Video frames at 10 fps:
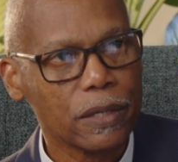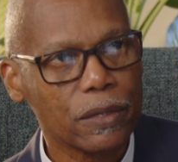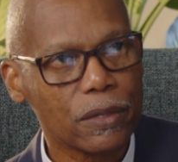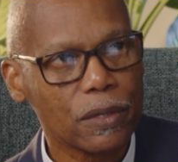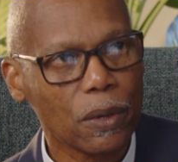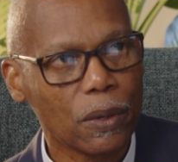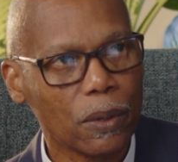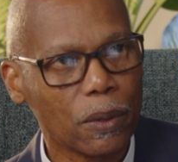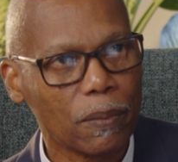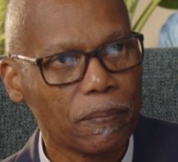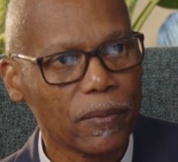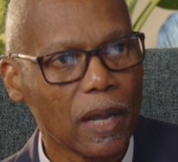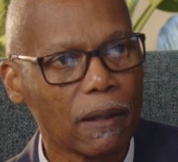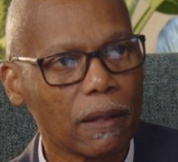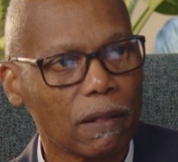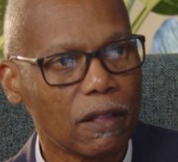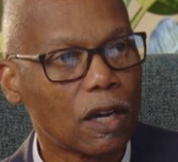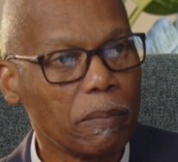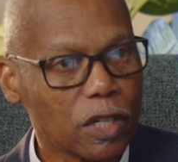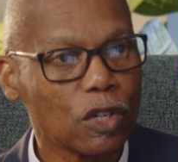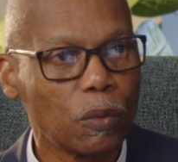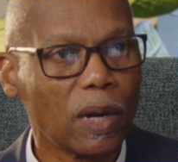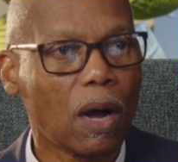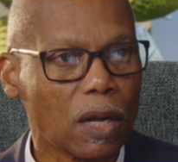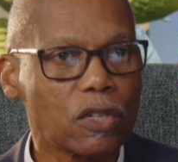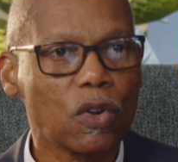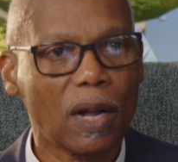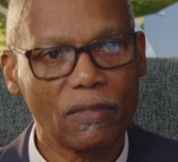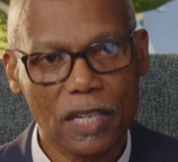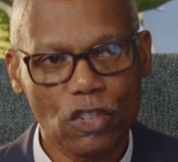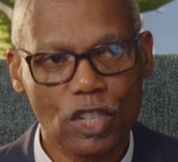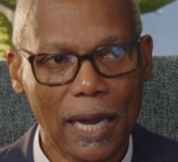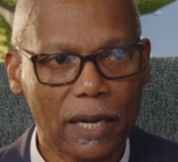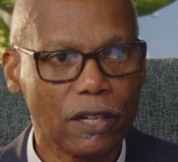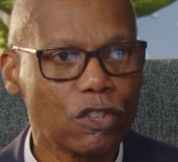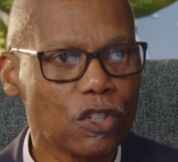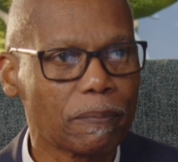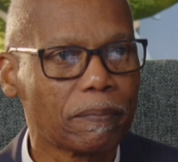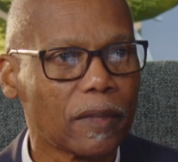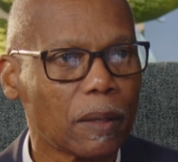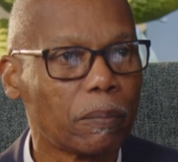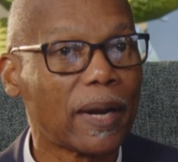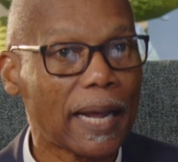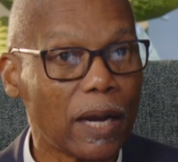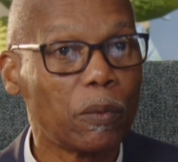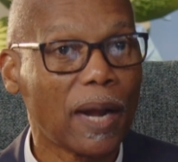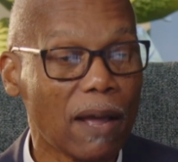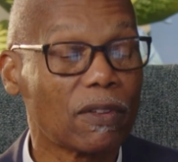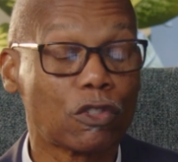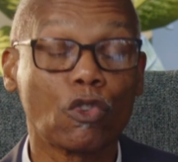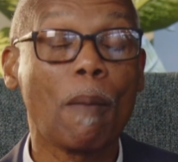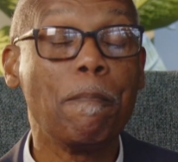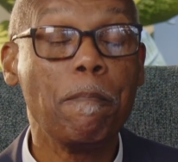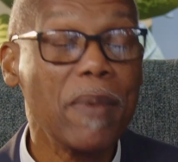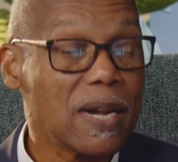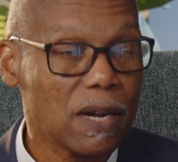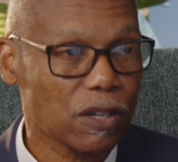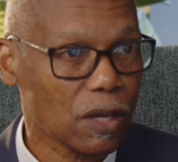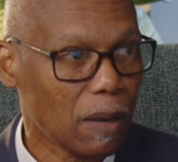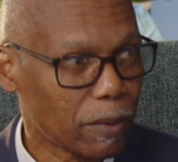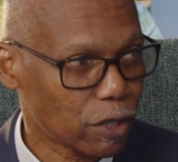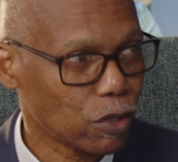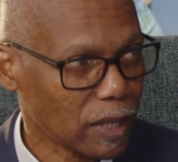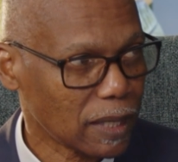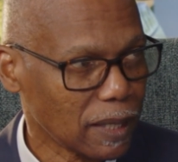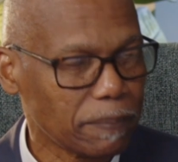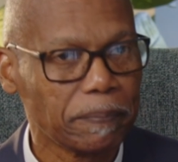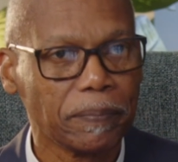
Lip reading: So the commission will also have this challenge, but again, we'll have a tremendous opportunity